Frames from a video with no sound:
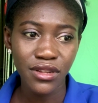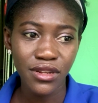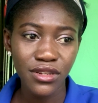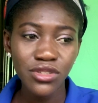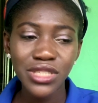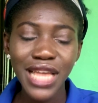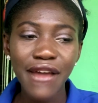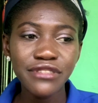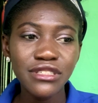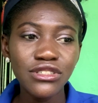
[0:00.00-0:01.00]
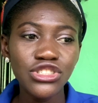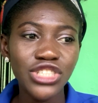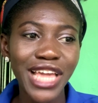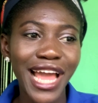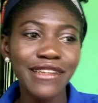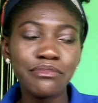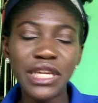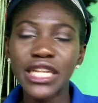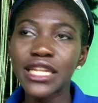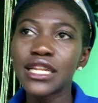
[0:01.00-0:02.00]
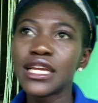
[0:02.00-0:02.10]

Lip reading: This was after she had been